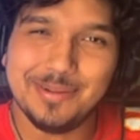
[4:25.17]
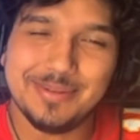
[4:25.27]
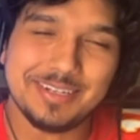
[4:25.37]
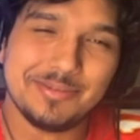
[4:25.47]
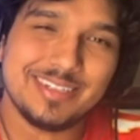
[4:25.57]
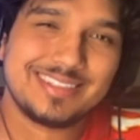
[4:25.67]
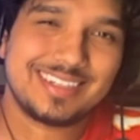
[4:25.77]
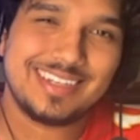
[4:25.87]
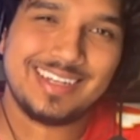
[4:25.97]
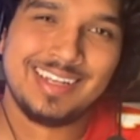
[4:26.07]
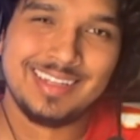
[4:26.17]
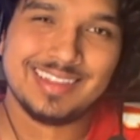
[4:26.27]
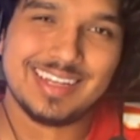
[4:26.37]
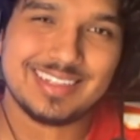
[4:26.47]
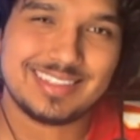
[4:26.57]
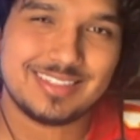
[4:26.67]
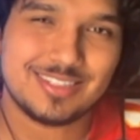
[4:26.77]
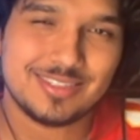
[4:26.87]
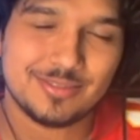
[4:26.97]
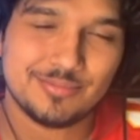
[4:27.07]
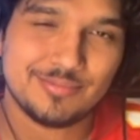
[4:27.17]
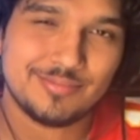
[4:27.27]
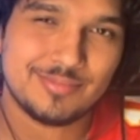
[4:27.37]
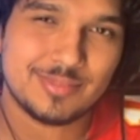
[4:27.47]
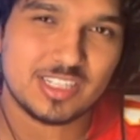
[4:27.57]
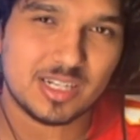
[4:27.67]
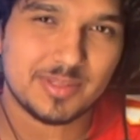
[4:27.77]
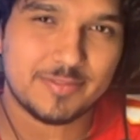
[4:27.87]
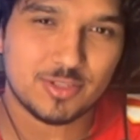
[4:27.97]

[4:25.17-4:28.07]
Anyways, let's talk about the